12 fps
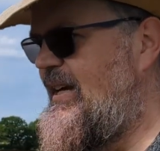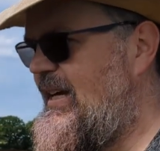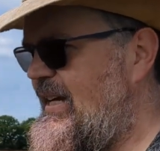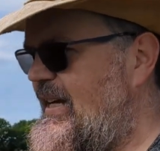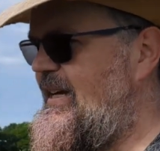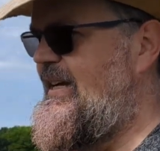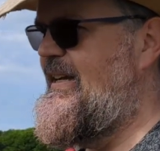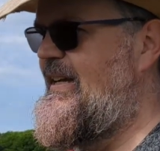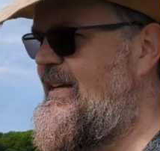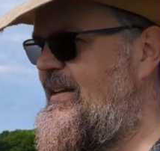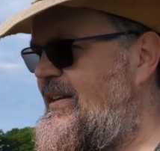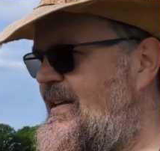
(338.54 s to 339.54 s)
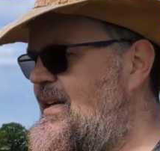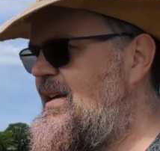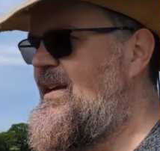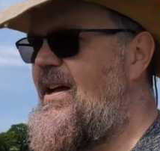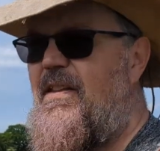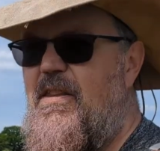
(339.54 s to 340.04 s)
and
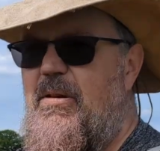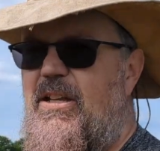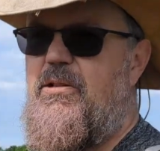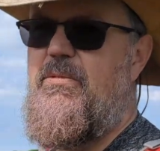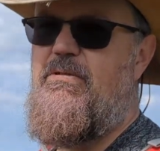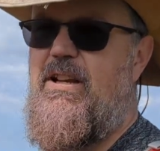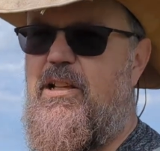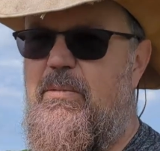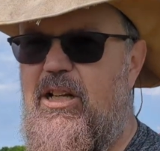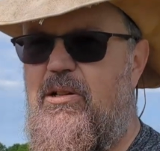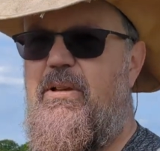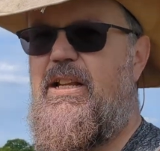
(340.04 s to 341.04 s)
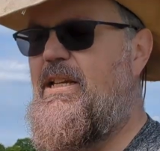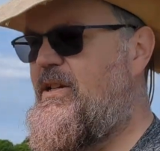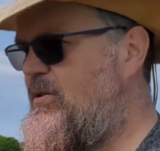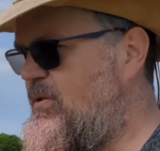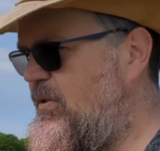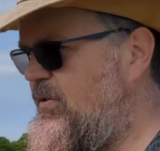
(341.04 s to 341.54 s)
they might not be real, they might not be any
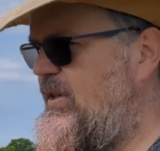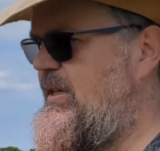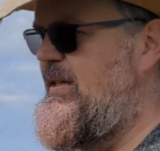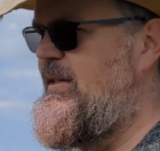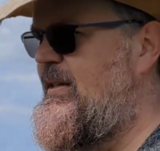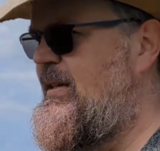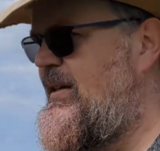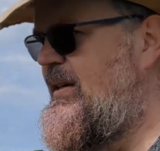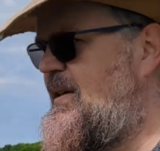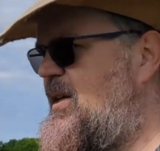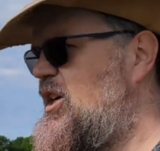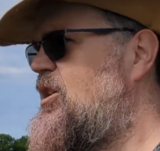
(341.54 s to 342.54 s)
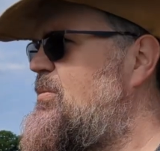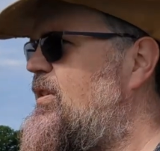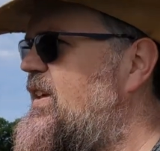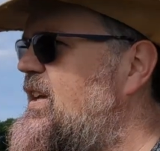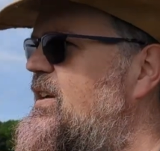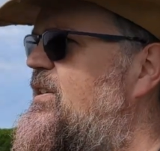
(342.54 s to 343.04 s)
cause, but
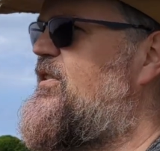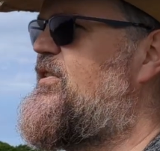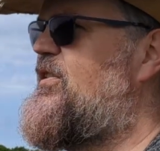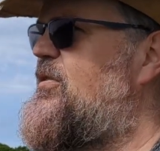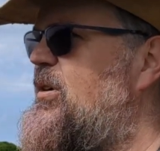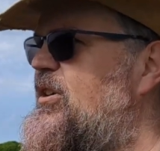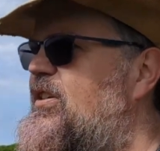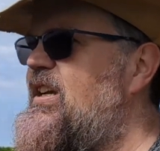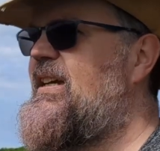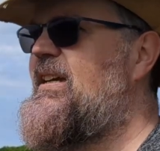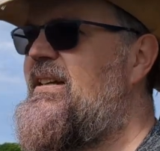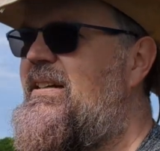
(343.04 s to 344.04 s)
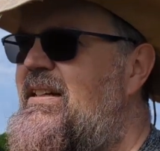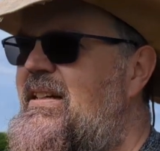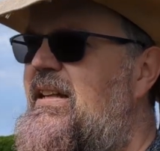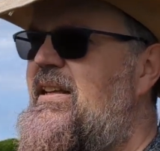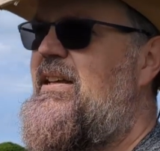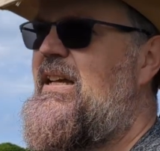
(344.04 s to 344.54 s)
they hurt just as much.
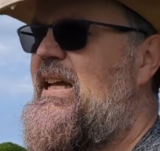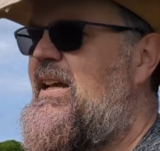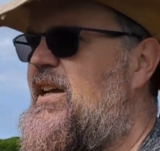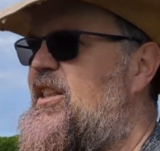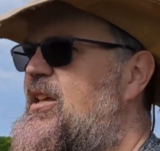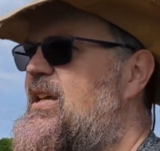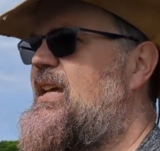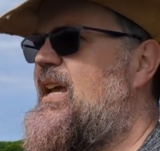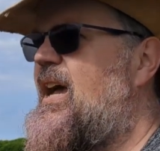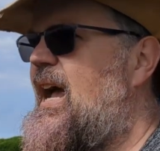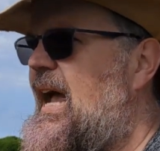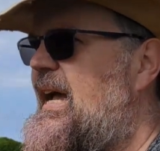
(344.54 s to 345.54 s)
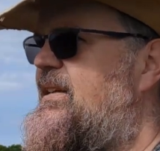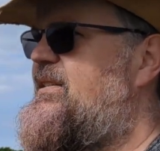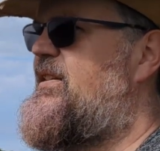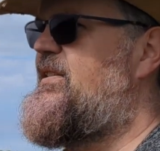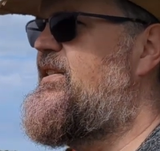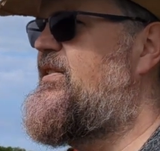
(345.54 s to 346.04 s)
And they add
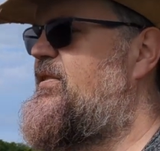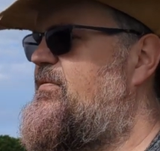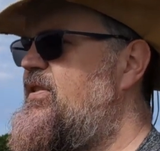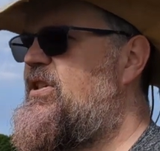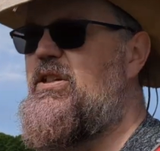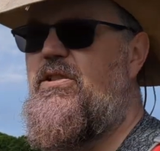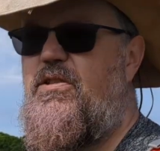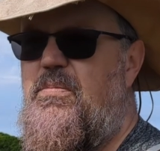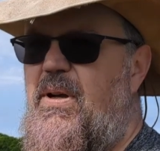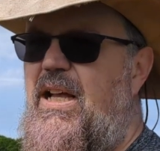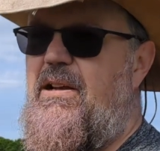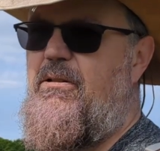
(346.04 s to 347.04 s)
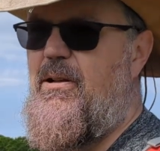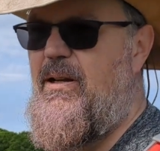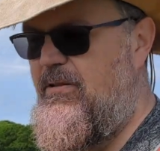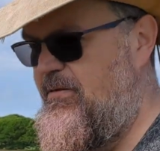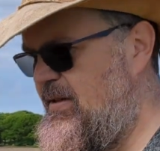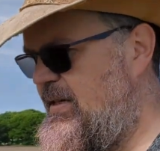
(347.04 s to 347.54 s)
to this vicious spiral
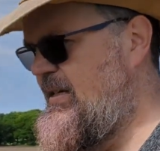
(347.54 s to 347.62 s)
of